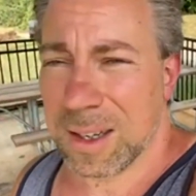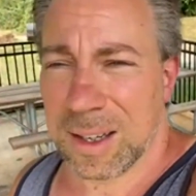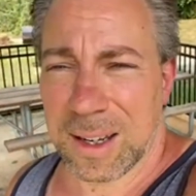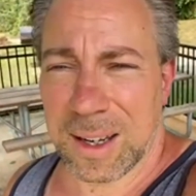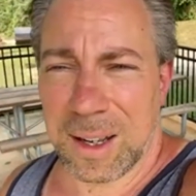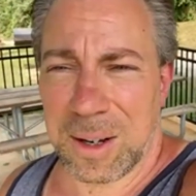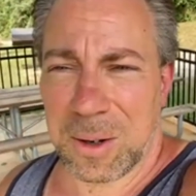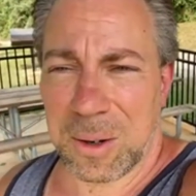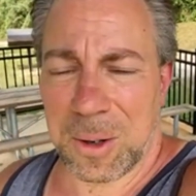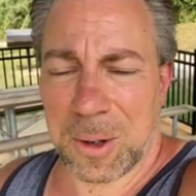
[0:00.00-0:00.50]
I
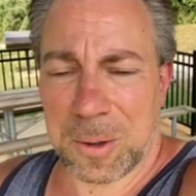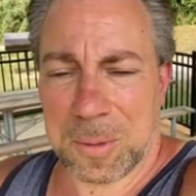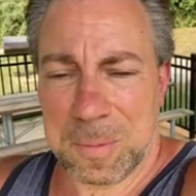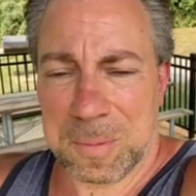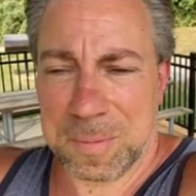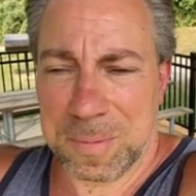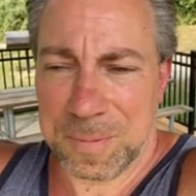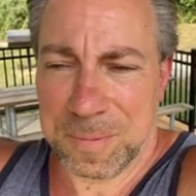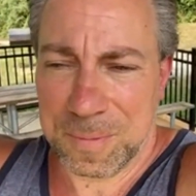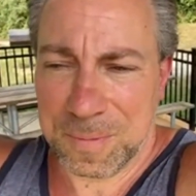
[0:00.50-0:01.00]
don't know.
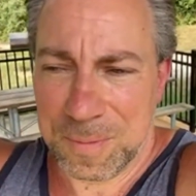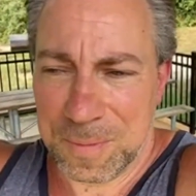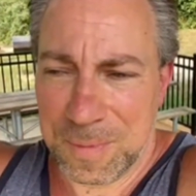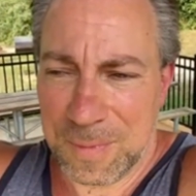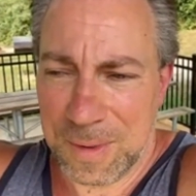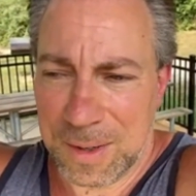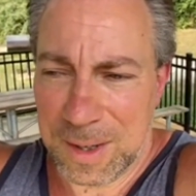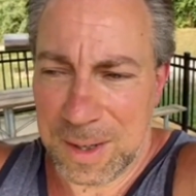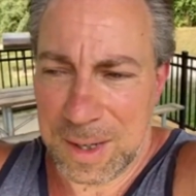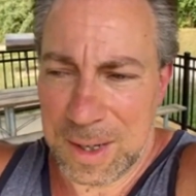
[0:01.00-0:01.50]

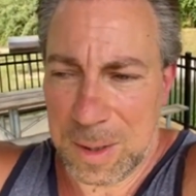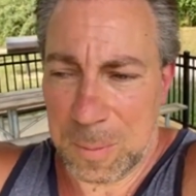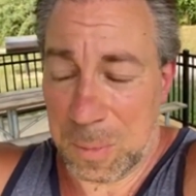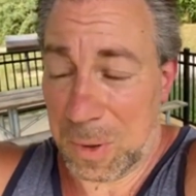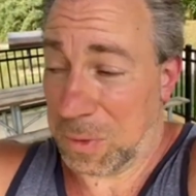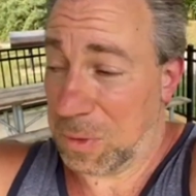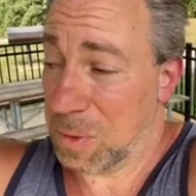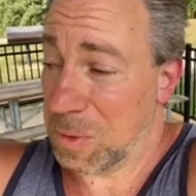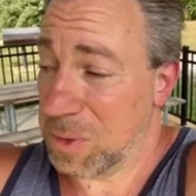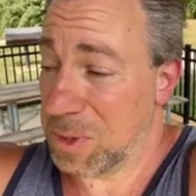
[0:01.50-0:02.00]

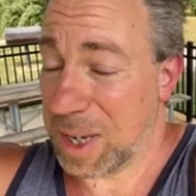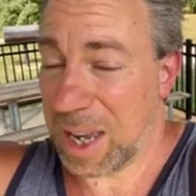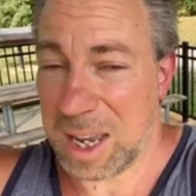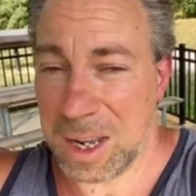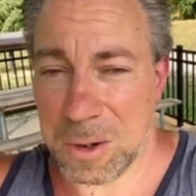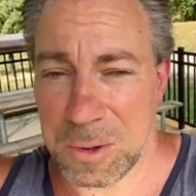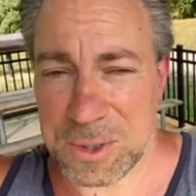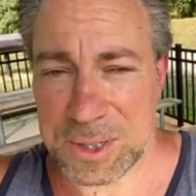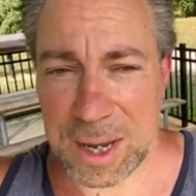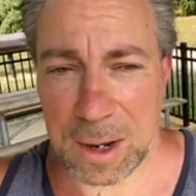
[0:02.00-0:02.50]
But there's
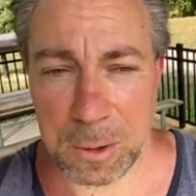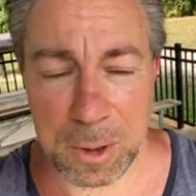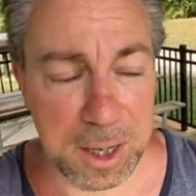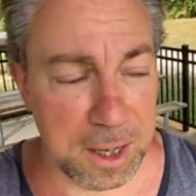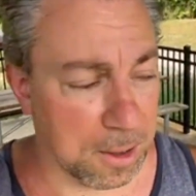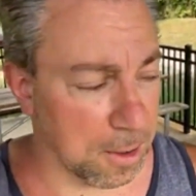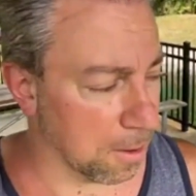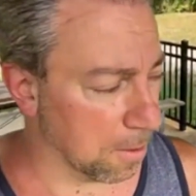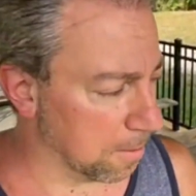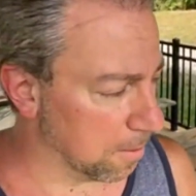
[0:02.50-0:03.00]
gators out
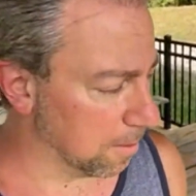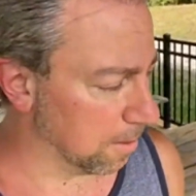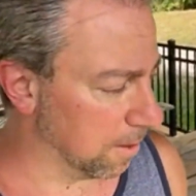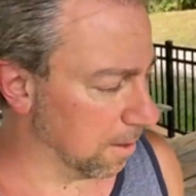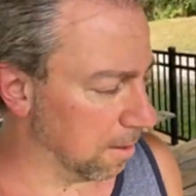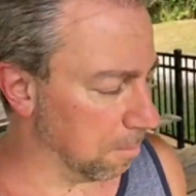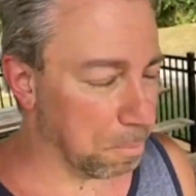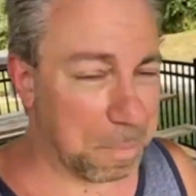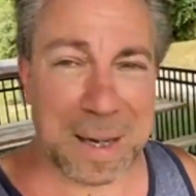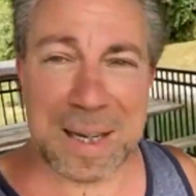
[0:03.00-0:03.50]
here,
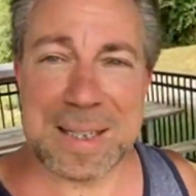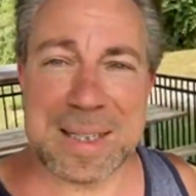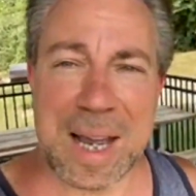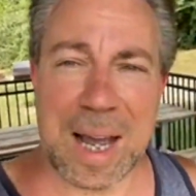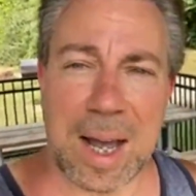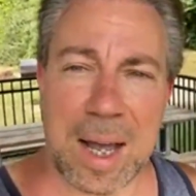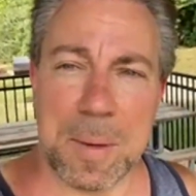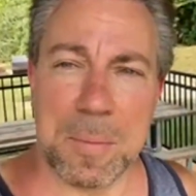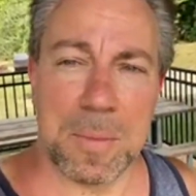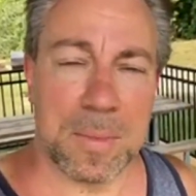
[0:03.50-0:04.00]
big
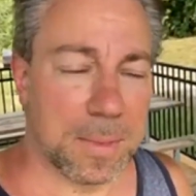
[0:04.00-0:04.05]
time.